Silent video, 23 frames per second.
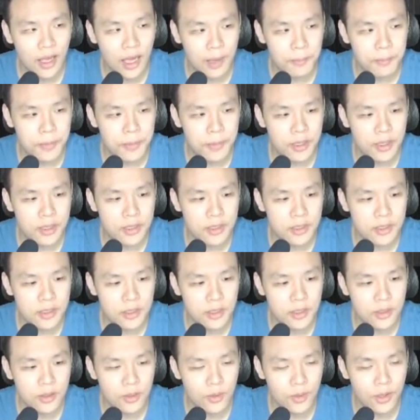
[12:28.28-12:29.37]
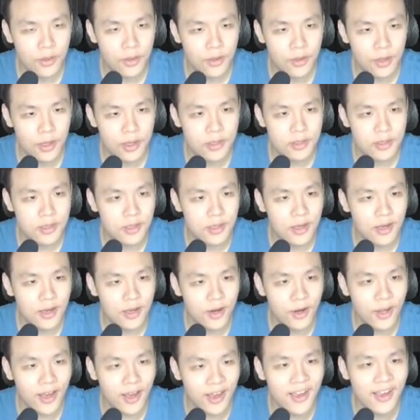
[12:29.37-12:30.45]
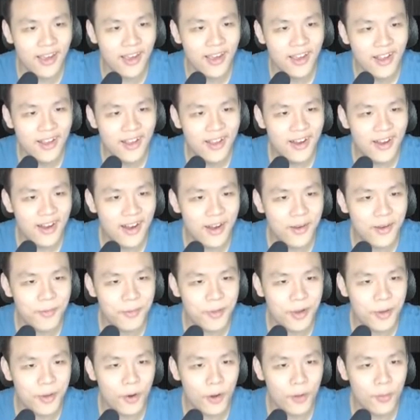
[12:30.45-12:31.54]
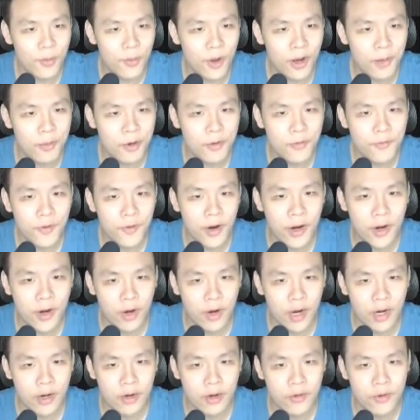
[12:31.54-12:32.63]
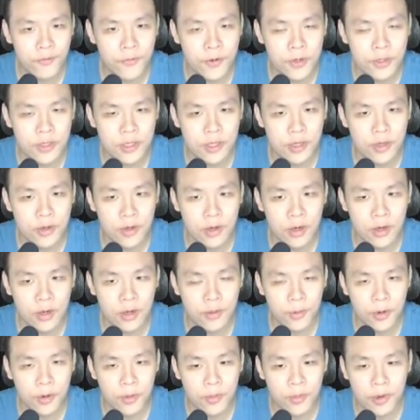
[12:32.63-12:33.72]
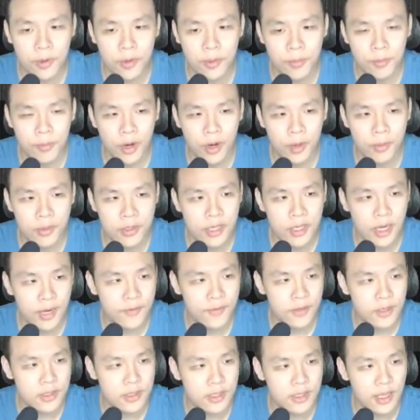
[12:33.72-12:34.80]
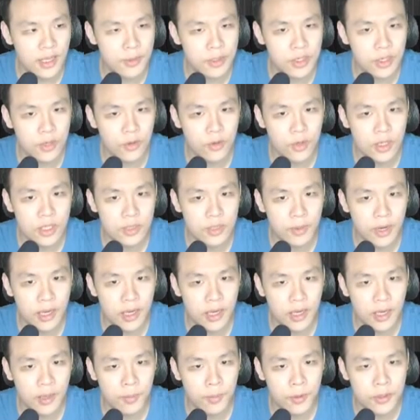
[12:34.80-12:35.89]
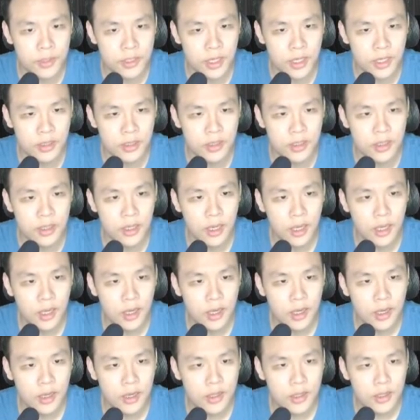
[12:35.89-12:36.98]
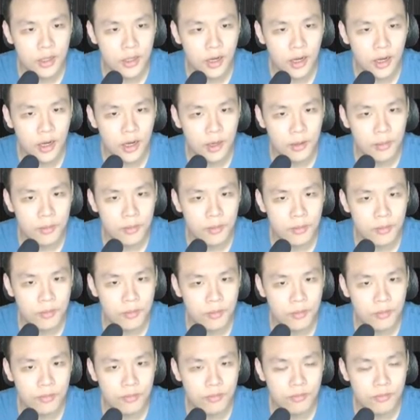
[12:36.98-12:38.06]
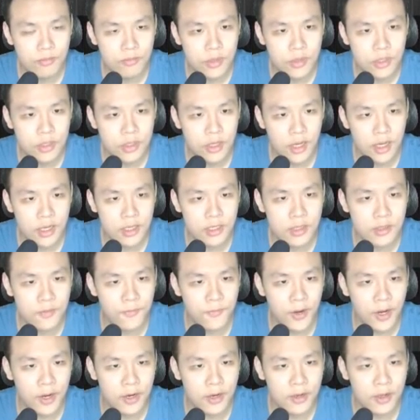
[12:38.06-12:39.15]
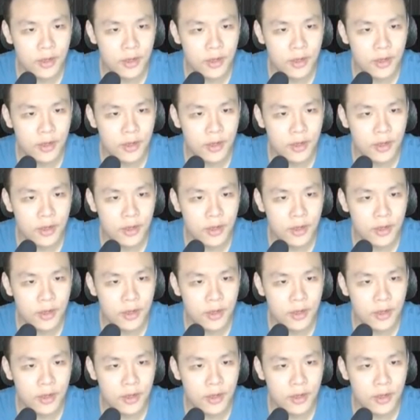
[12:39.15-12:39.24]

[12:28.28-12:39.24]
Yes. Okay. Kobold Bomber, Firecracker, first skill. All the Kobold Bombers have this. Damage increased by 8%. I guess it's fine.